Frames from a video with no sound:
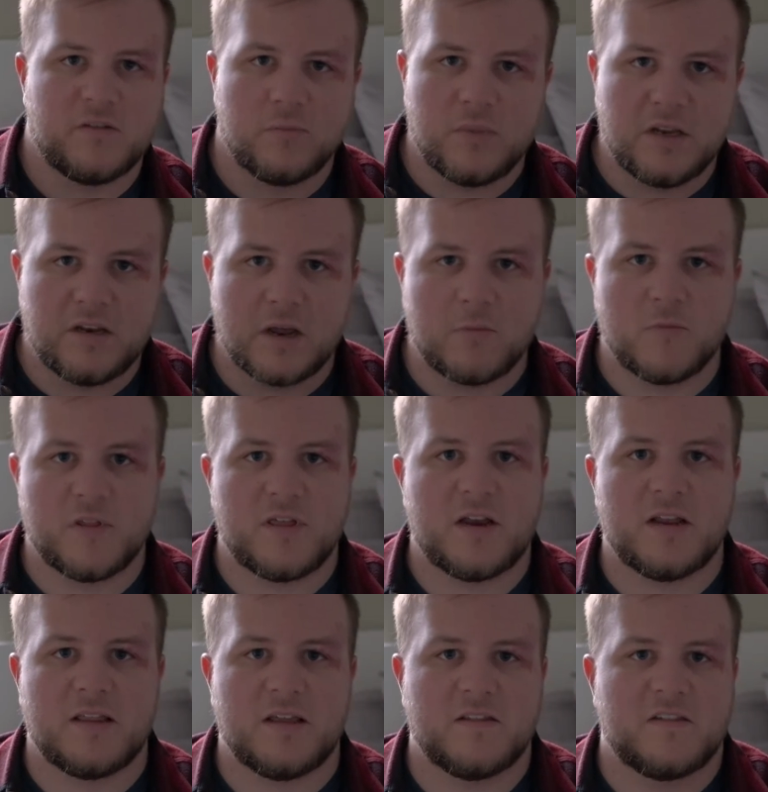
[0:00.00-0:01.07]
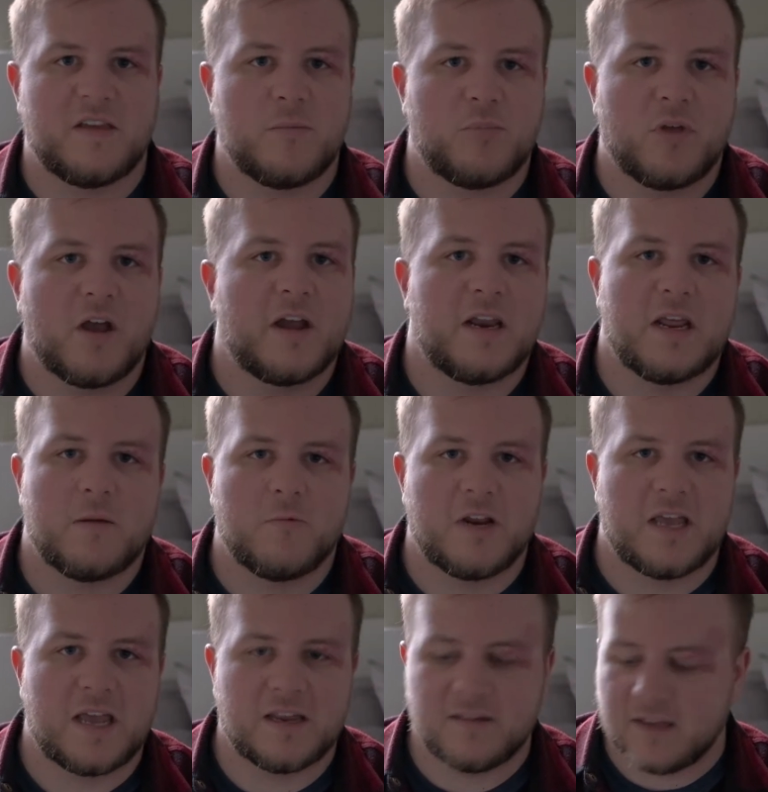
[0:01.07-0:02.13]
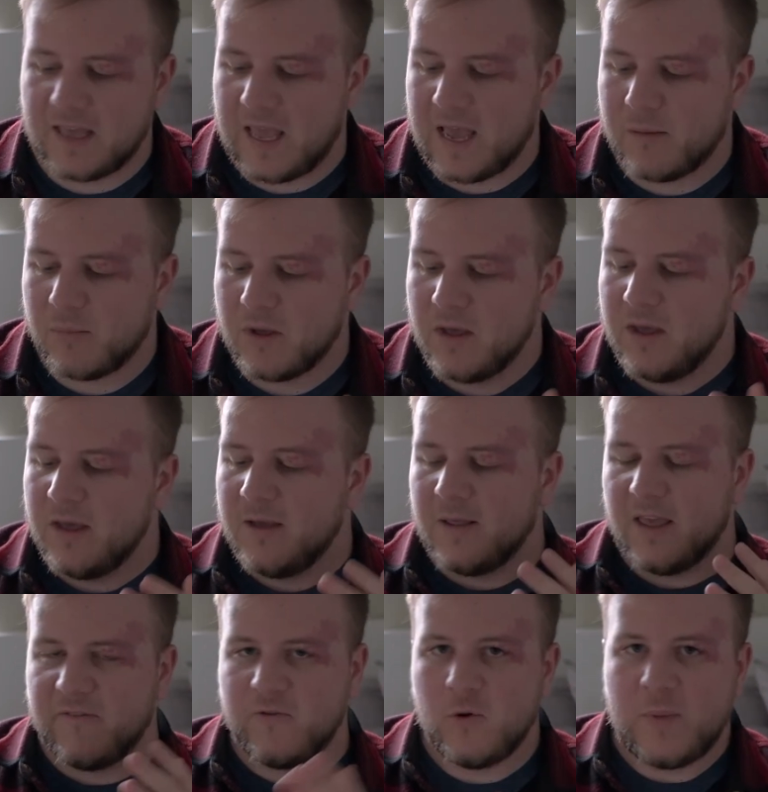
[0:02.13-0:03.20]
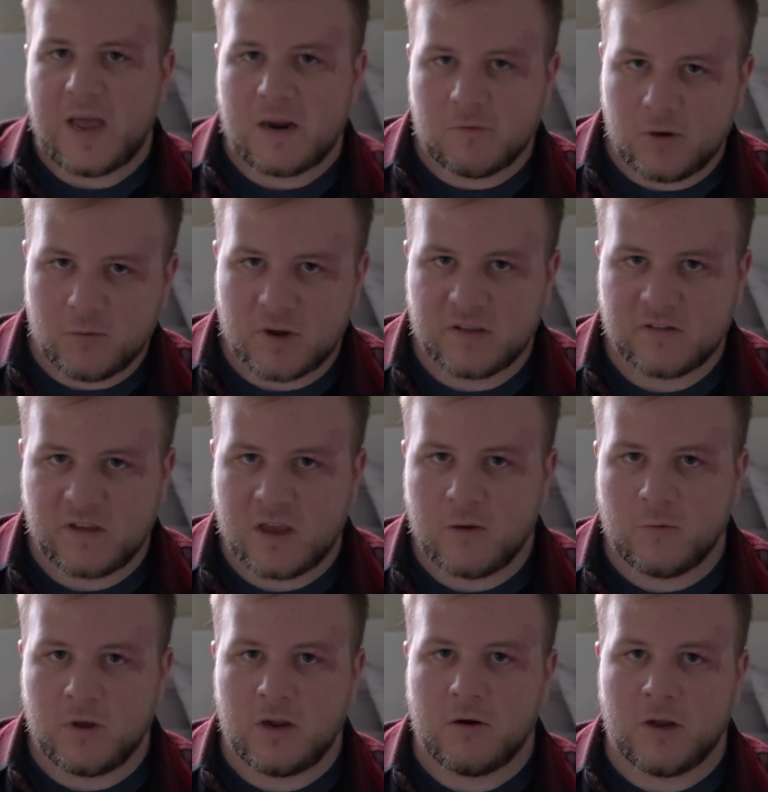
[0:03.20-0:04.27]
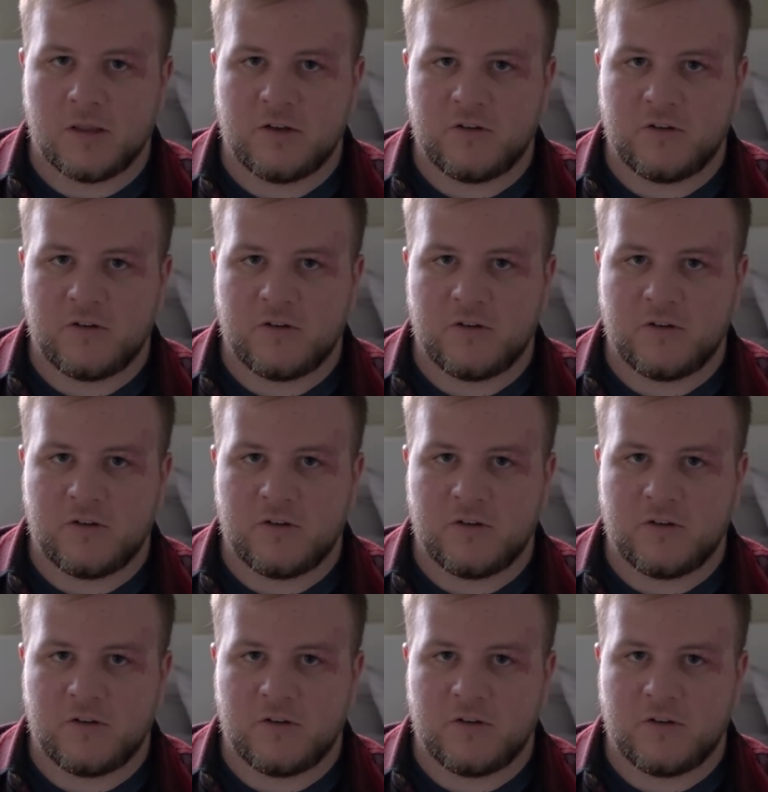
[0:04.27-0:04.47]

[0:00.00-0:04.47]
and be done with it and then say plug it in when you get to camp. If your battery runs out while you're on the